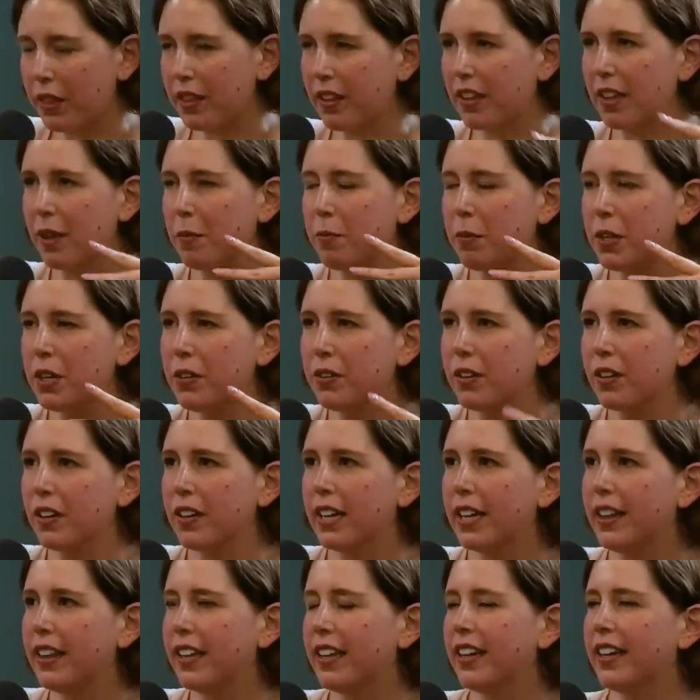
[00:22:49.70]
with yes. the computer
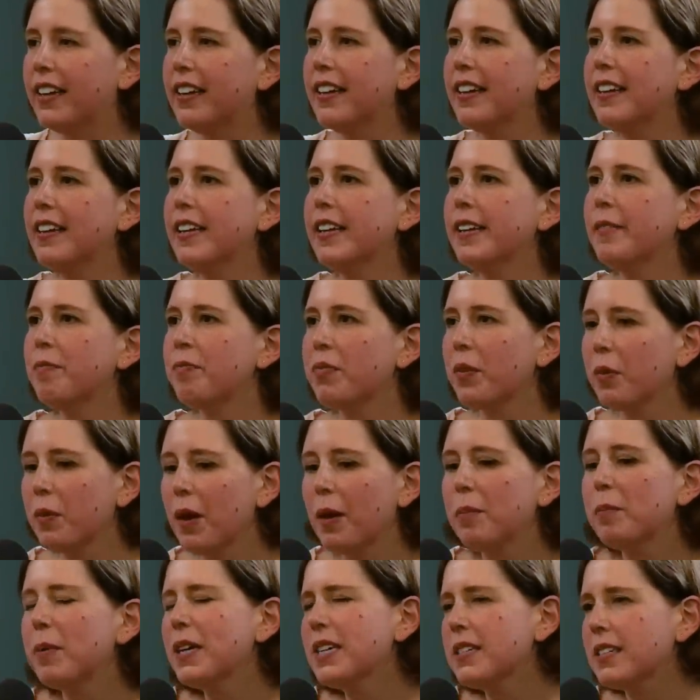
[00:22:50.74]
and the
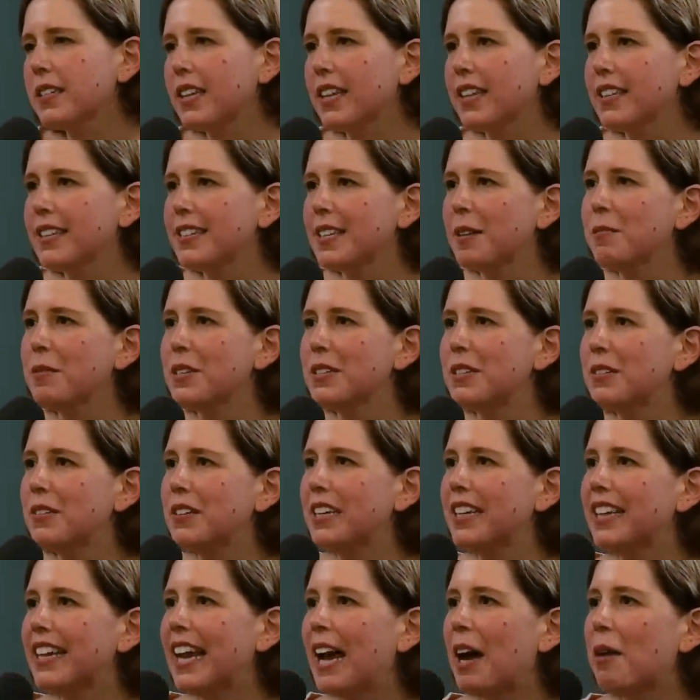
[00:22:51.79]
well, basically the same as you
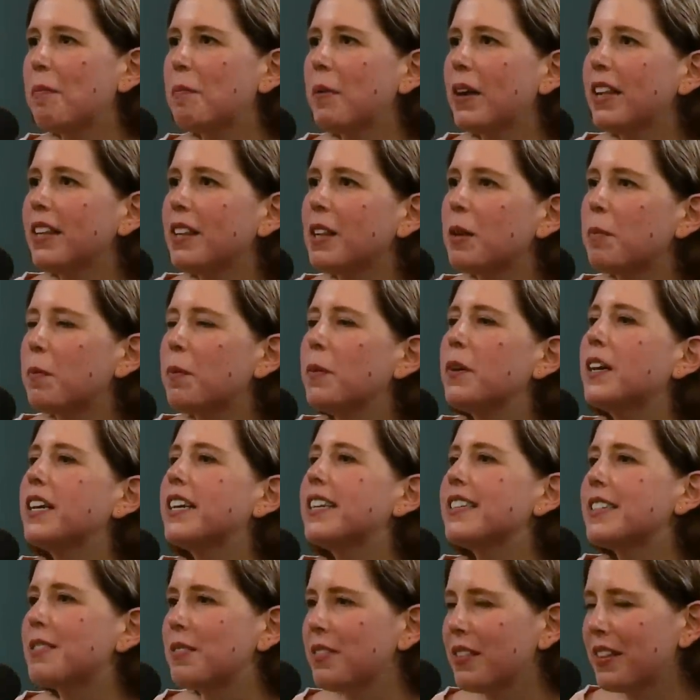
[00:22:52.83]
need now. But the point
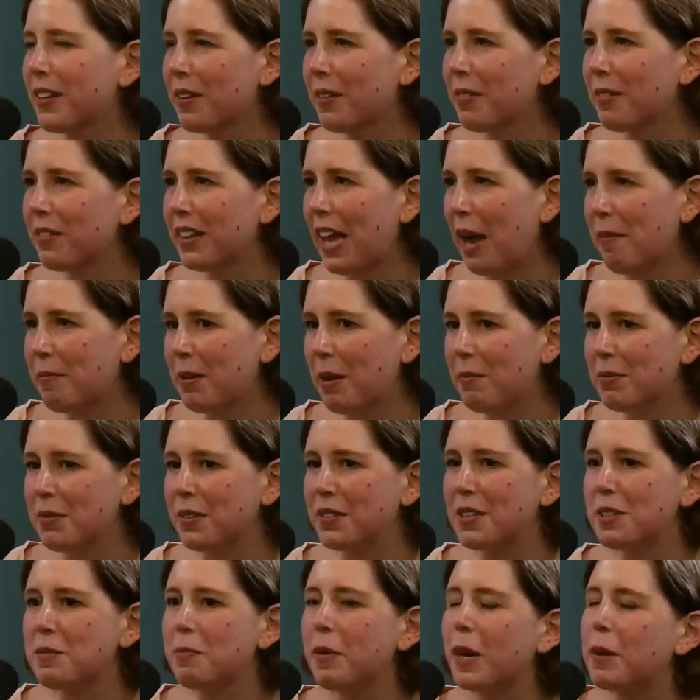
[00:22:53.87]
is, their laptops
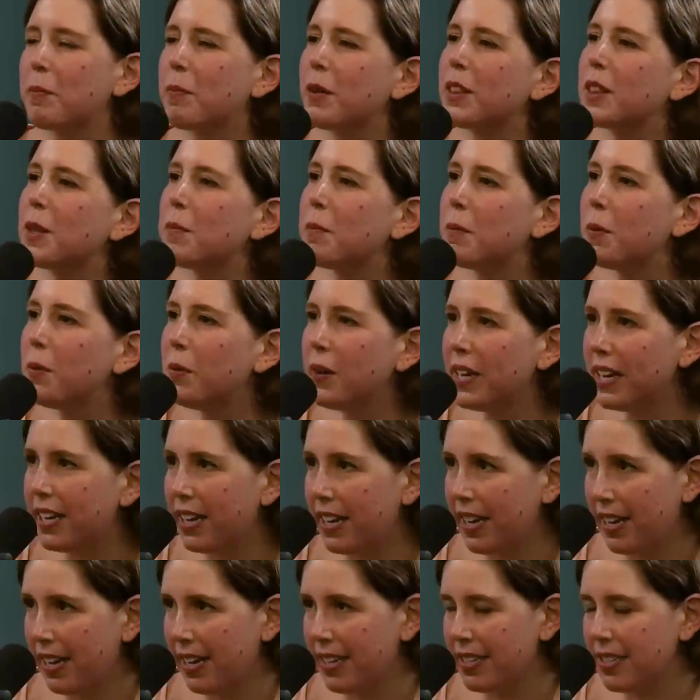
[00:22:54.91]
aren't as big. But the point
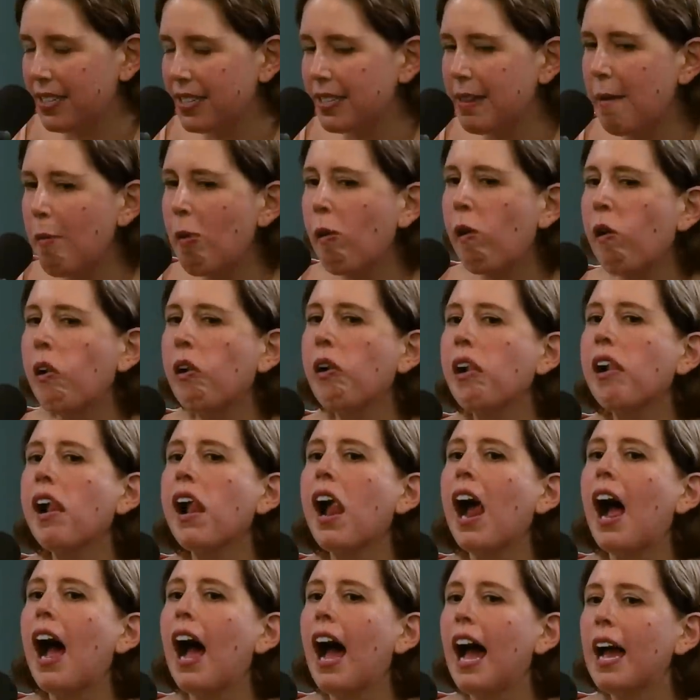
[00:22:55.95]
is.
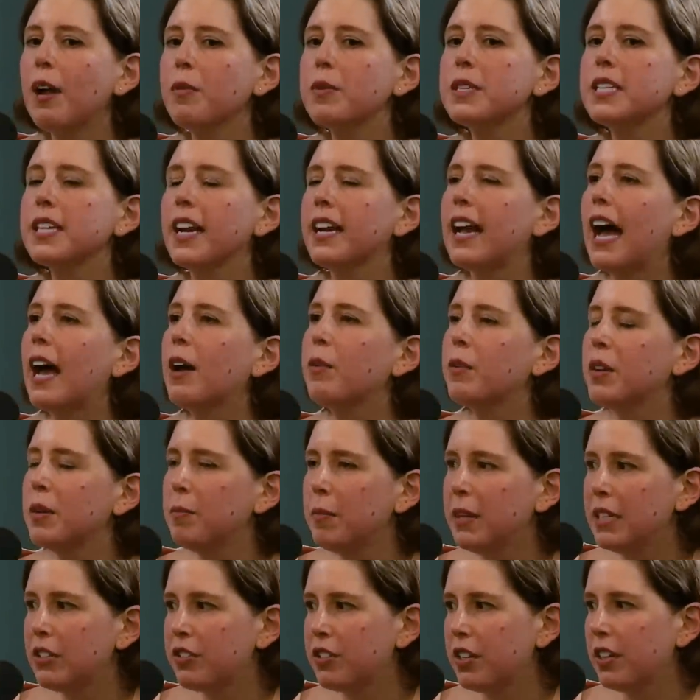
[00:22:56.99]
I was like, I want to
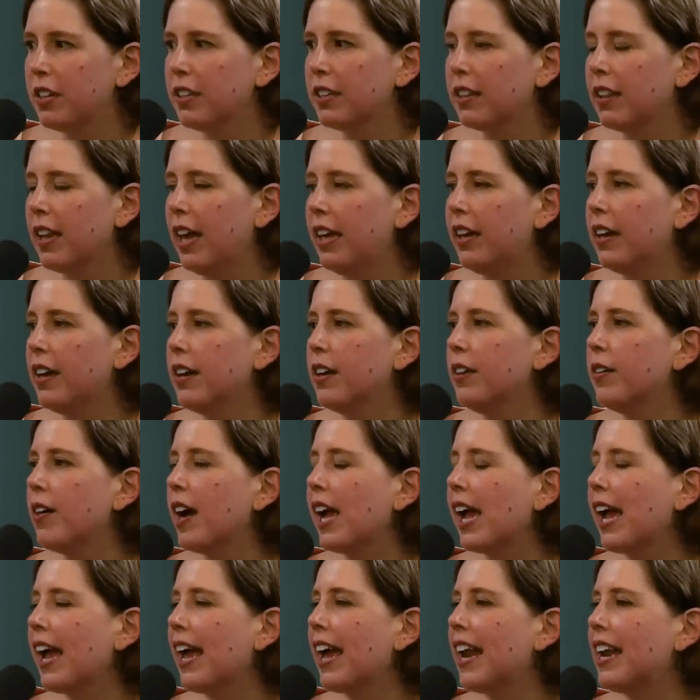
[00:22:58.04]
meet Jared Leto,
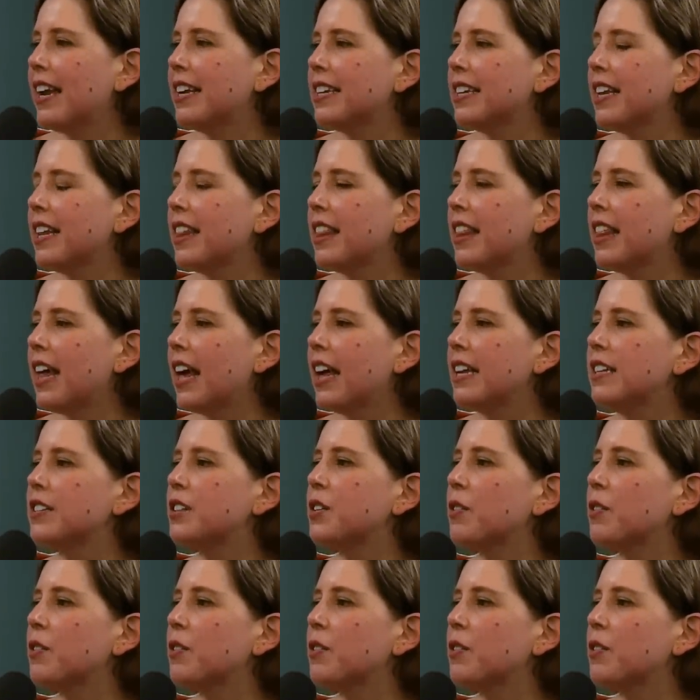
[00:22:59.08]
and then